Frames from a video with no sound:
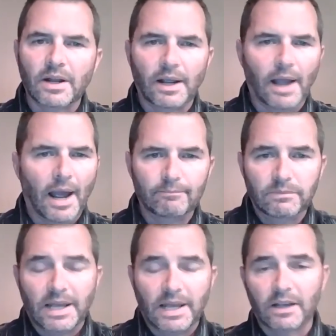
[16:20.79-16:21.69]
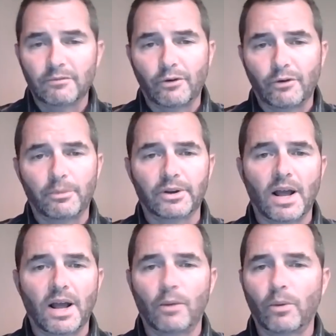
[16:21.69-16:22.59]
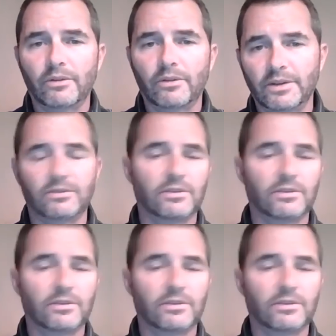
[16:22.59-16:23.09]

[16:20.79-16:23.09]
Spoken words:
Now, I can't confirm or deny whether this